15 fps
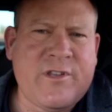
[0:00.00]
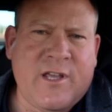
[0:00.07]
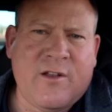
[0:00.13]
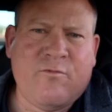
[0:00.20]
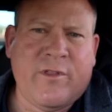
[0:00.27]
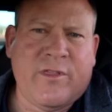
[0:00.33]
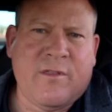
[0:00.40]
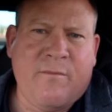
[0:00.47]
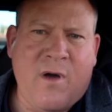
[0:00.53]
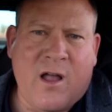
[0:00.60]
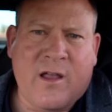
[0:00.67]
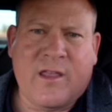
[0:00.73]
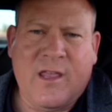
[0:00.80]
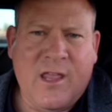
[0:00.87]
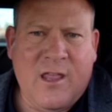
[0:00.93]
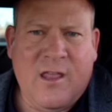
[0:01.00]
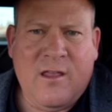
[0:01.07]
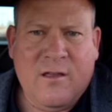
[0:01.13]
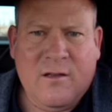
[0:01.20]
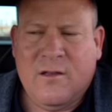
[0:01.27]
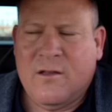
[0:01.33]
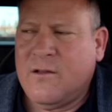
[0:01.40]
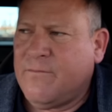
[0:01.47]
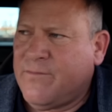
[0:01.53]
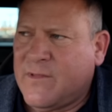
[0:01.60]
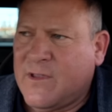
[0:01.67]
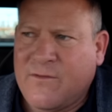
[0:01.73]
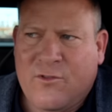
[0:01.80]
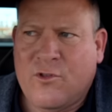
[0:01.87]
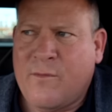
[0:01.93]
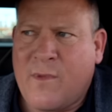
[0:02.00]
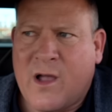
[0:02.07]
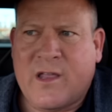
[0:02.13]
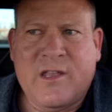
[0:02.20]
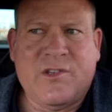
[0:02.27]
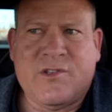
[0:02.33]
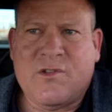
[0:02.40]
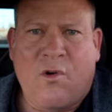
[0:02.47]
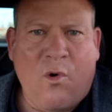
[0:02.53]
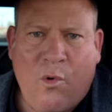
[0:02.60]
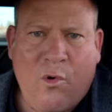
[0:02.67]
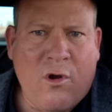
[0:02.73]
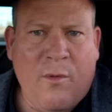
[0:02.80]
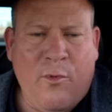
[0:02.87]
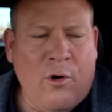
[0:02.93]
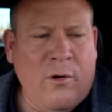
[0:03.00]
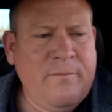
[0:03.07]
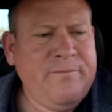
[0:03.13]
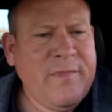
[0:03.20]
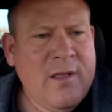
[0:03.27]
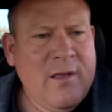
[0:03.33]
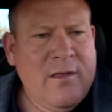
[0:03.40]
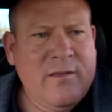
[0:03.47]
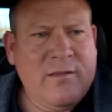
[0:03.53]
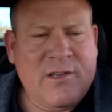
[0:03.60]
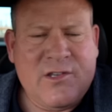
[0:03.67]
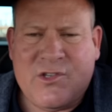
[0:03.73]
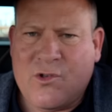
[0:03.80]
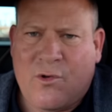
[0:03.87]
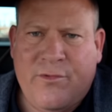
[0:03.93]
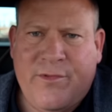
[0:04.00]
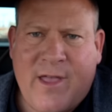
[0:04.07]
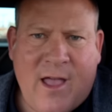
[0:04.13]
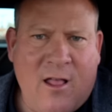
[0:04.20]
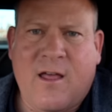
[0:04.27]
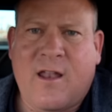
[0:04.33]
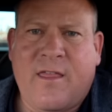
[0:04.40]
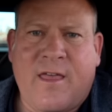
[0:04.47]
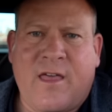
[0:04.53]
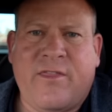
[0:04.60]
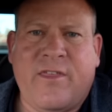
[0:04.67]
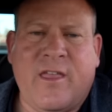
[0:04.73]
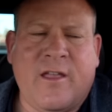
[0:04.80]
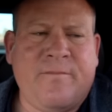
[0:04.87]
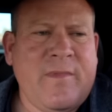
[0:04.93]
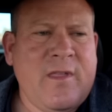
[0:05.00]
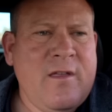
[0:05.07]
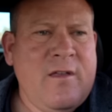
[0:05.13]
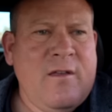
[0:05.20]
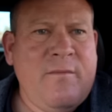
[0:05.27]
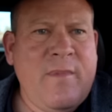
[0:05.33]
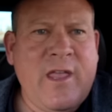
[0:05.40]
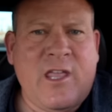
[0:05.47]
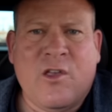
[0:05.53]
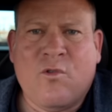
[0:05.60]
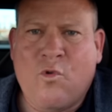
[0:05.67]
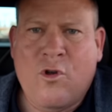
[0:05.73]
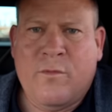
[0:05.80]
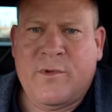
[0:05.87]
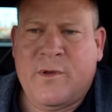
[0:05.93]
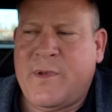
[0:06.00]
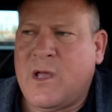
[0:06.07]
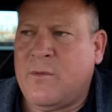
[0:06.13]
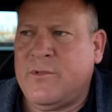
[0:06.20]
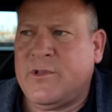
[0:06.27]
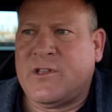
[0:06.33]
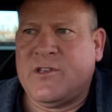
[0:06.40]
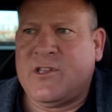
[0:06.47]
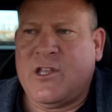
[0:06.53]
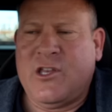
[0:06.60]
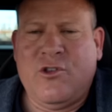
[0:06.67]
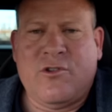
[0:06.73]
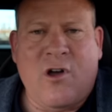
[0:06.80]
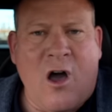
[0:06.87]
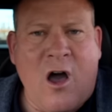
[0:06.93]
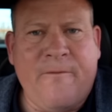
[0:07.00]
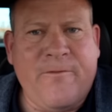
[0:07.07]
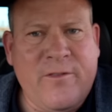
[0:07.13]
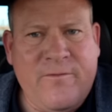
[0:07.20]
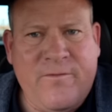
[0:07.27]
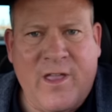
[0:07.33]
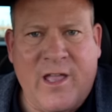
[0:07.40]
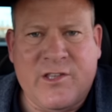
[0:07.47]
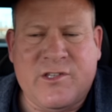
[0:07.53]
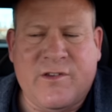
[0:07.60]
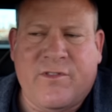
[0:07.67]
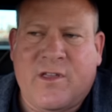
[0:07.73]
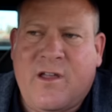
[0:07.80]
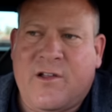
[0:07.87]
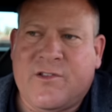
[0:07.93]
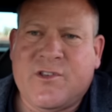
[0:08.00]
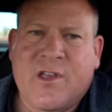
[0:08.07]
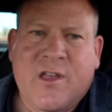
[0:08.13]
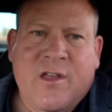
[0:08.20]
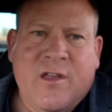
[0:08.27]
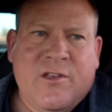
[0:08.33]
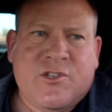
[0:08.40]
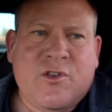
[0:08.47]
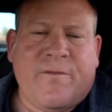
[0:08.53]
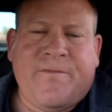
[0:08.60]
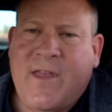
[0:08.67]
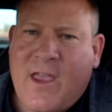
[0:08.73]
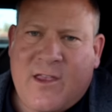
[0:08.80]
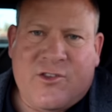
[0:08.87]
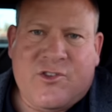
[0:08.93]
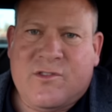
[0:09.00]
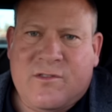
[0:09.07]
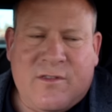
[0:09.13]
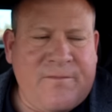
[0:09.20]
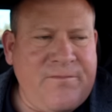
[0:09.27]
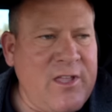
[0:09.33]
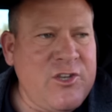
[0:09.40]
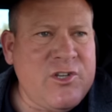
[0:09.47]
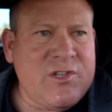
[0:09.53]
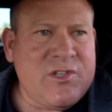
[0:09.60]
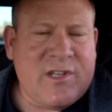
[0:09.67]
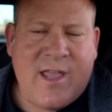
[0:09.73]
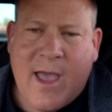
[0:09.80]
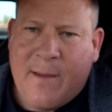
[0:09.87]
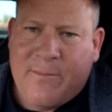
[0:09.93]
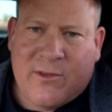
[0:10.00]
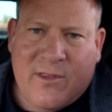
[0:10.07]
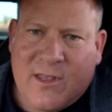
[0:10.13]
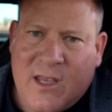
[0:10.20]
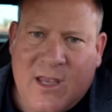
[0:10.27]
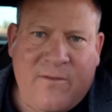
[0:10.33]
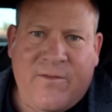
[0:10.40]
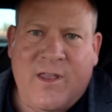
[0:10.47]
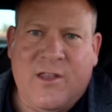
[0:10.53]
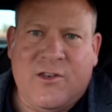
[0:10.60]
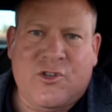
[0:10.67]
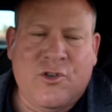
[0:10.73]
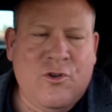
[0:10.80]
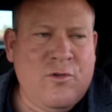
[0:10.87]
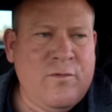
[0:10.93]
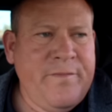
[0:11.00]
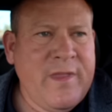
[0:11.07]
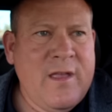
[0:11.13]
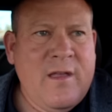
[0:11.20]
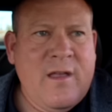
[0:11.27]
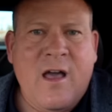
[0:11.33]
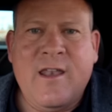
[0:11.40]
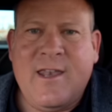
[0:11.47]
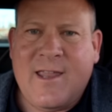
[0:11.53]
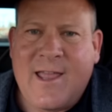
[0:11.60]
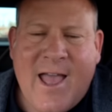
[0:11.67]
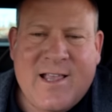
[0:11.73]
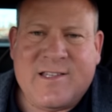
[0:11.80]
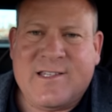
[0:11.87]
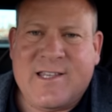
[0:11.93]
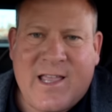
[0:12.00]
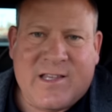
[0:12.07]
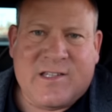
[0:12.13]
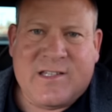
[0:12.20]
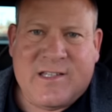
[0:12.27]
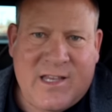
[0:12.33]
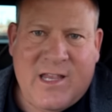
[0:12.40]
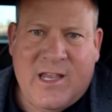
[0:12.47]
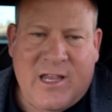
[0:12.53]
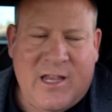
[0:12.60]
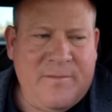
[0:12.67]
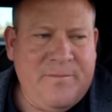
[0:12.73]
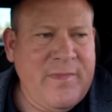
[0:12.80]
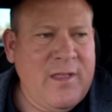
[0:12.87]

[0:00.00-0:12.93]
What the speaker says: did with the Mach-E. Even though the Mach-E's horrible, they sold the hell out of that thing, making room to be able to continue to offer the V8s, everything else. So if they just kept the EV to an SXT